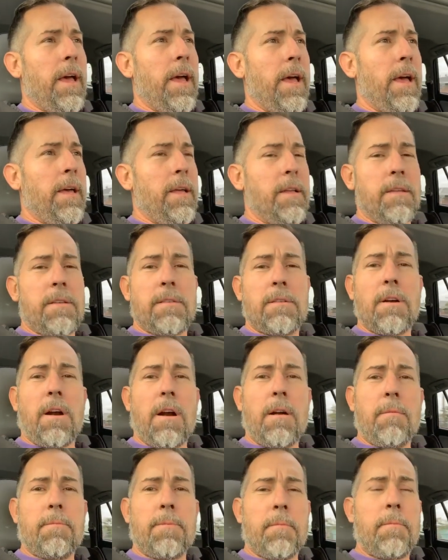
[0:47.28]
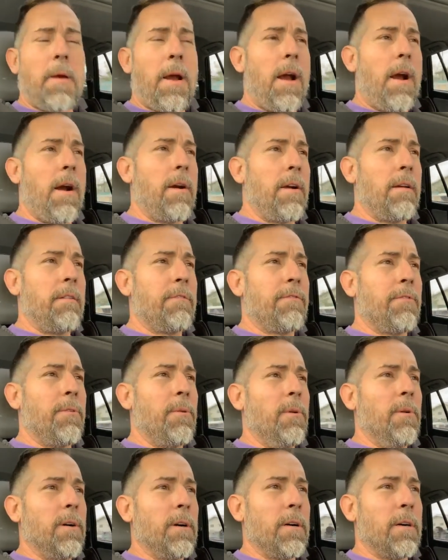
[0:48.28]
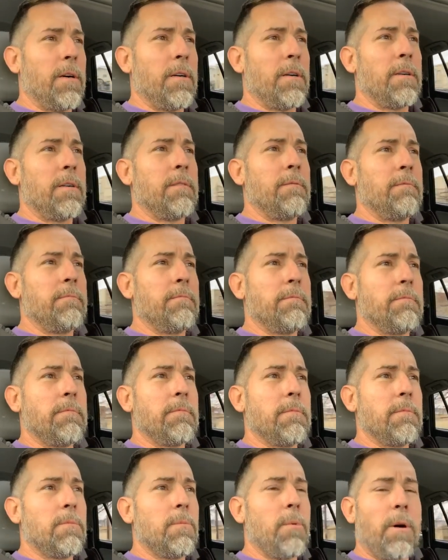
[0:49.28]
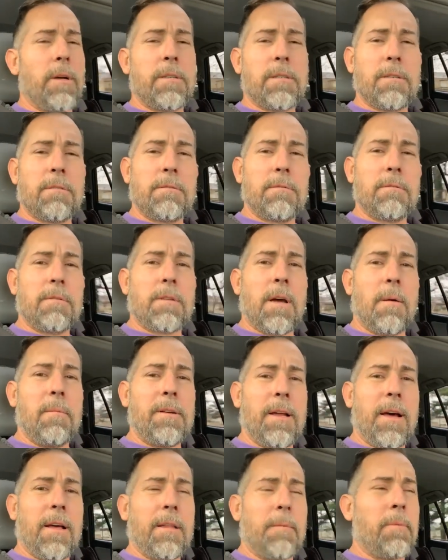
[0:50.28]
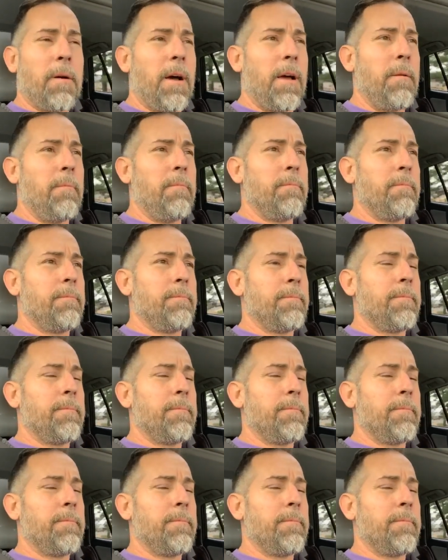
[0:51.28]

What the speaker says: and start preparing for what's coming down the pipe.